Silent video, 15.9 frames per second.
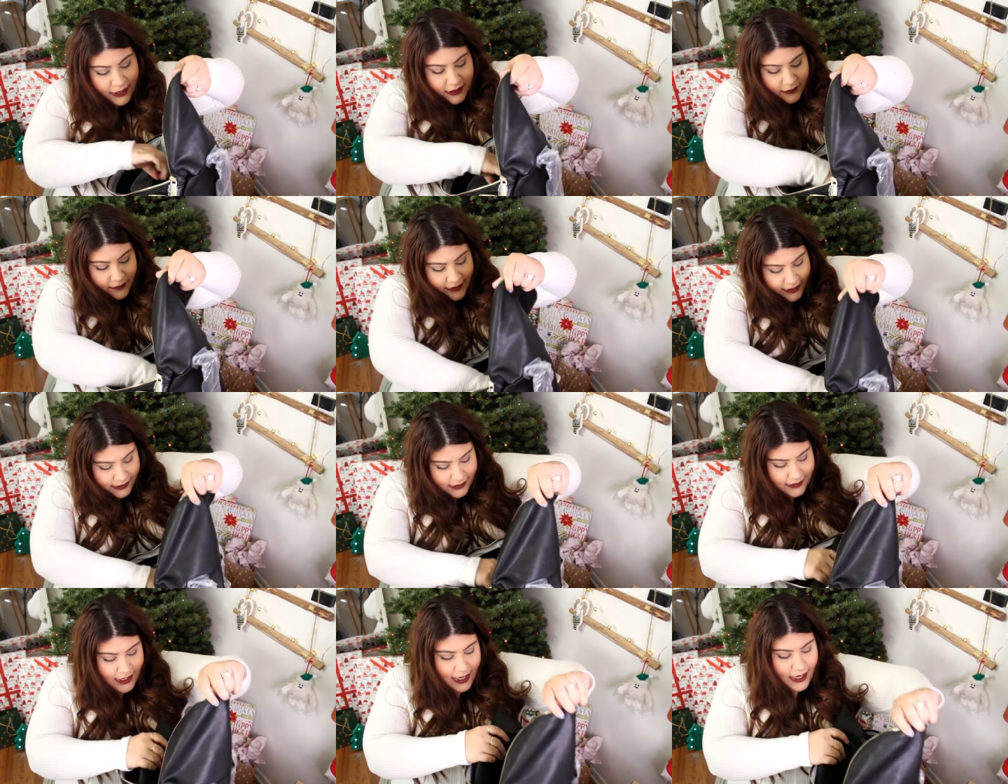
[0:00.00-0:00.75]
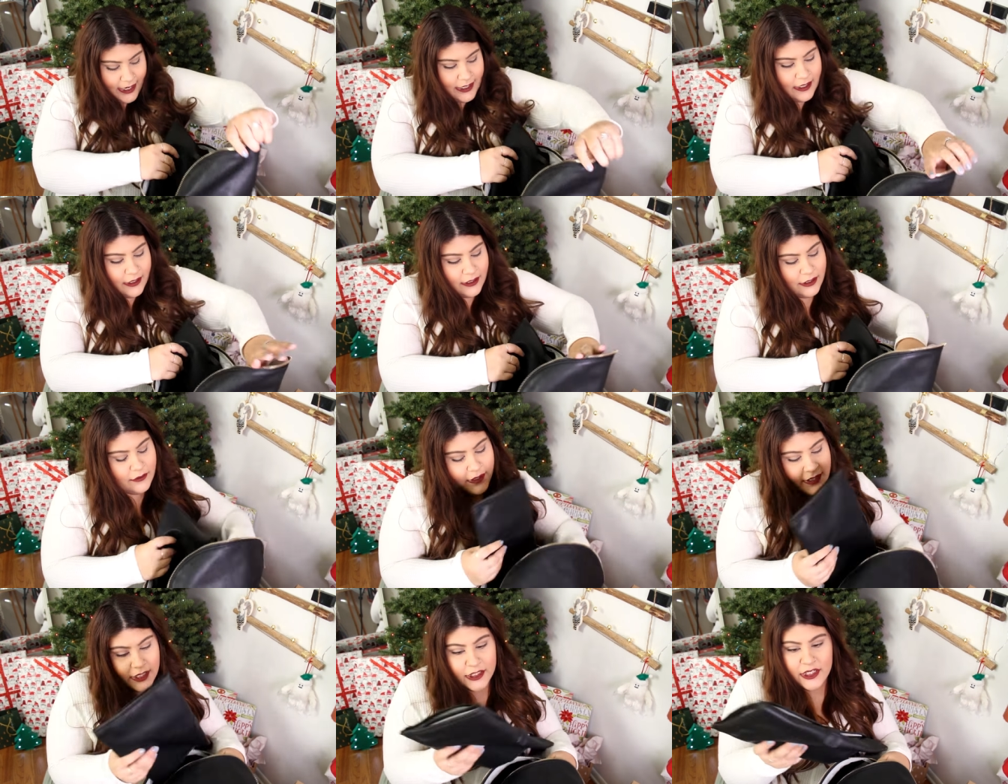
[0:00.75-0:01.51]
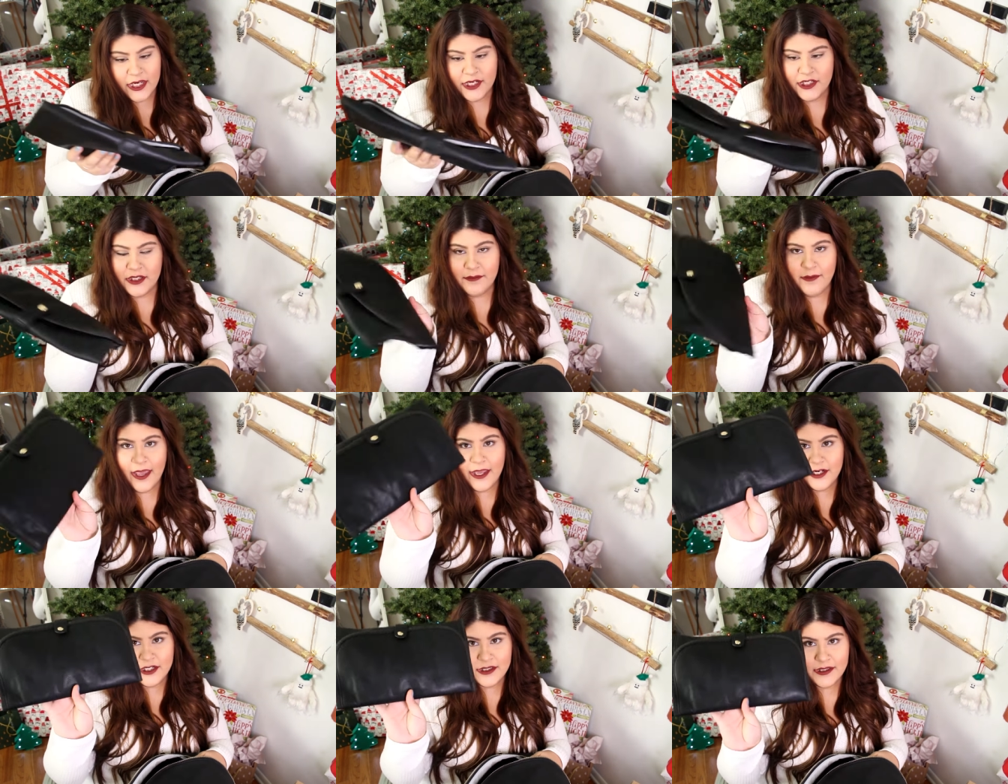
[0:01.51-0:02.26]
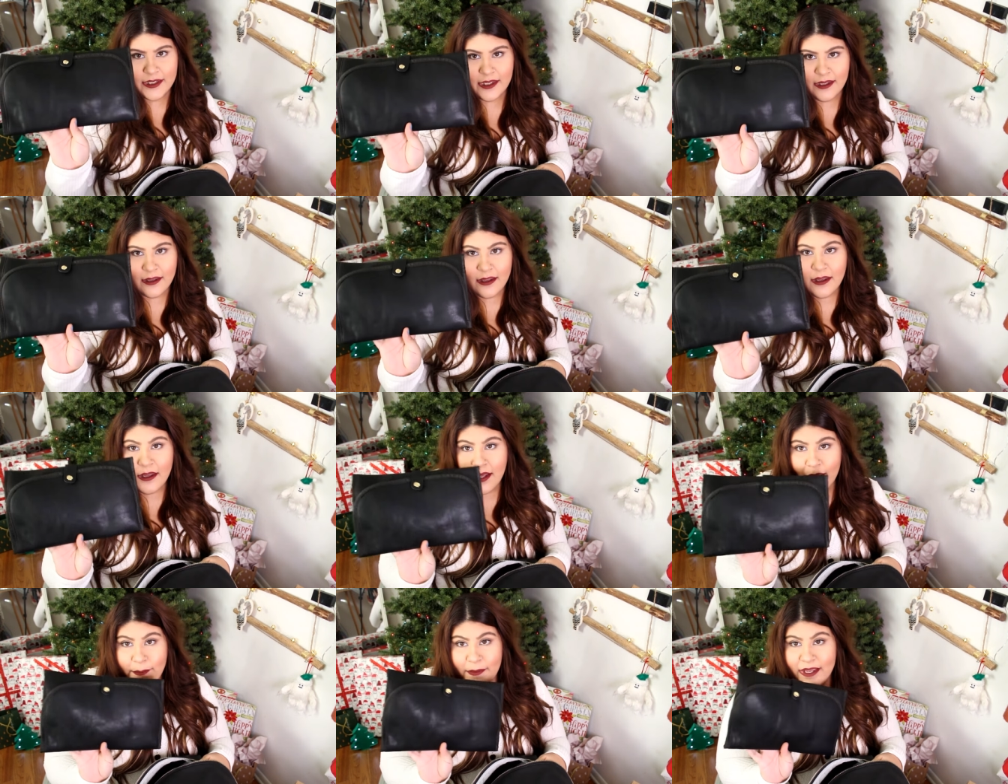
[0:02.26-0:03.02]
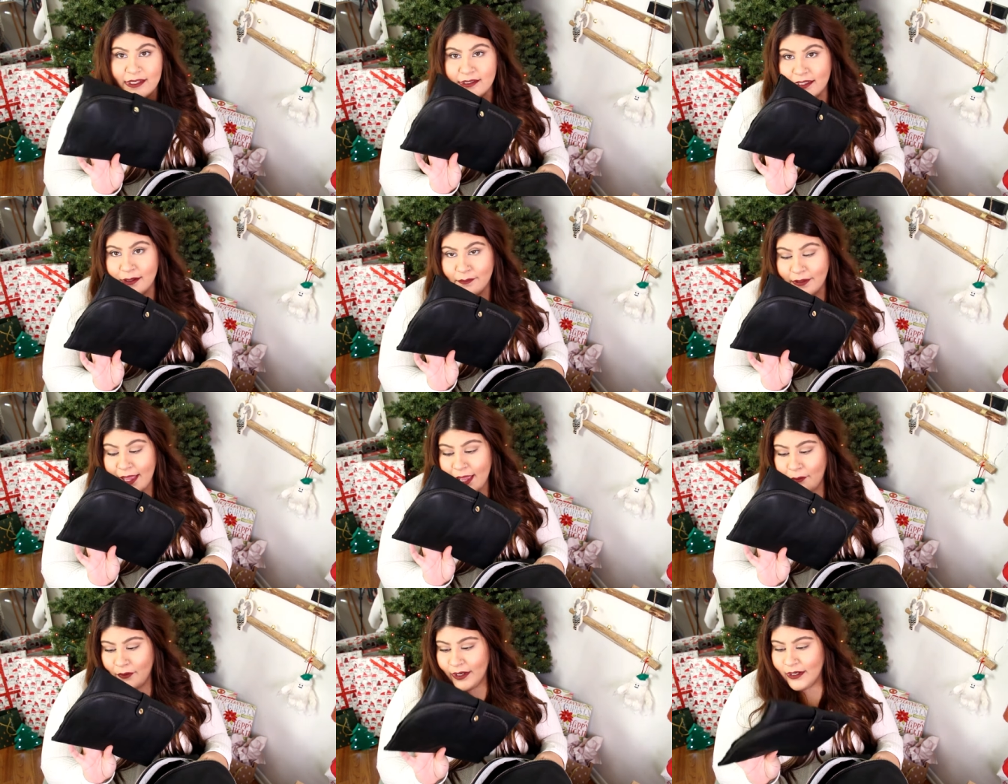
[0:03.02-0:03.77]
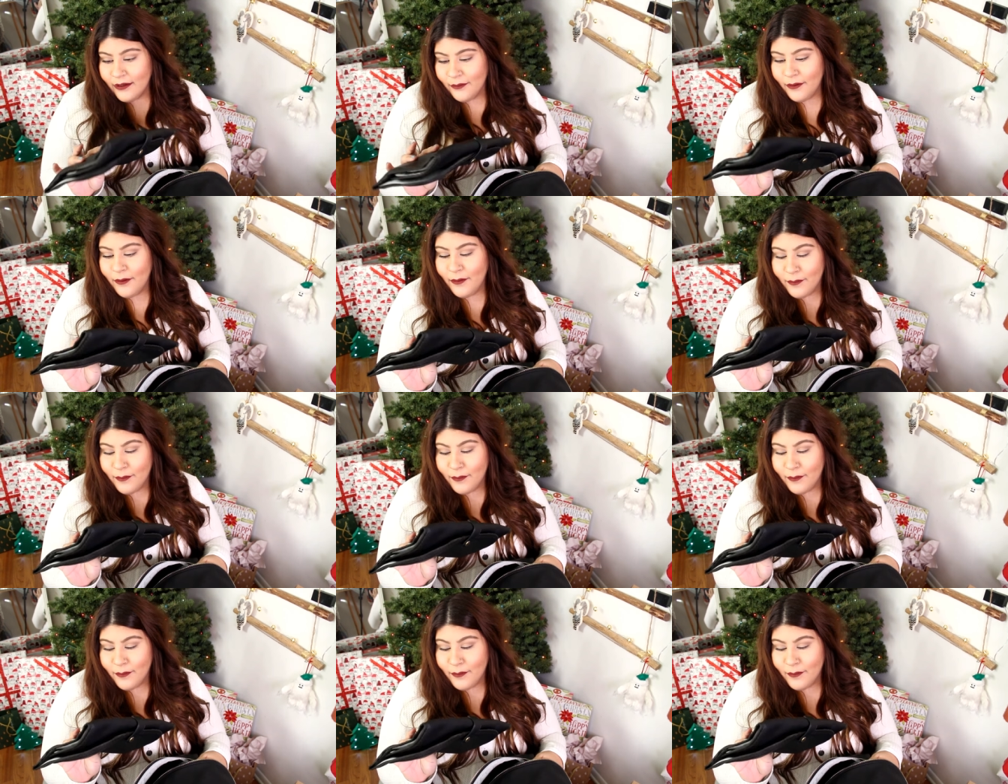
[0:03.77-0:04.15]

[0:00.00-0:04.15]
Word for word: So inside, you get a changing mat, just like a basic black one.